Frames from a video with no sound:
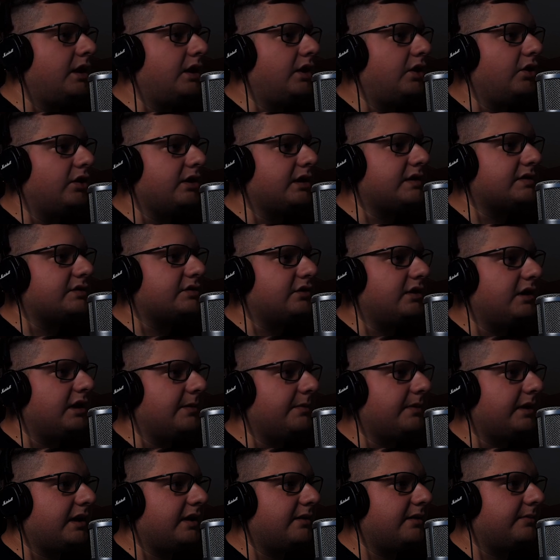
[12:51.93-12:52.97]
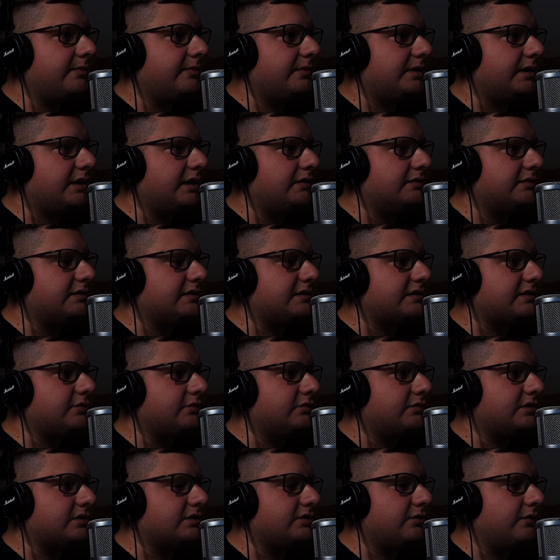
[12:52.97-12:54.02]
Okay, so I'm happy how this
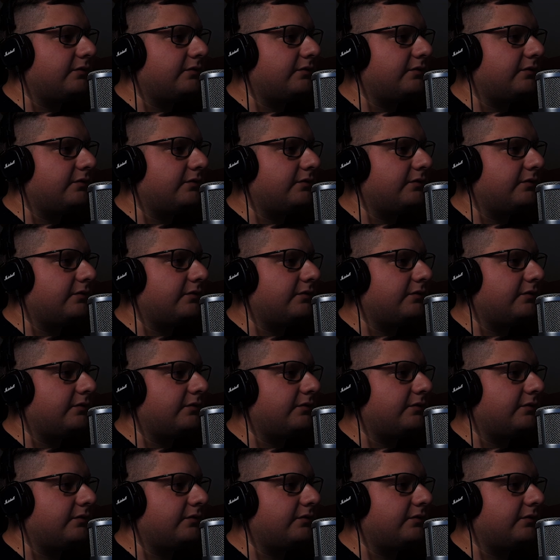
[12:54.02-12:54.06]
looks so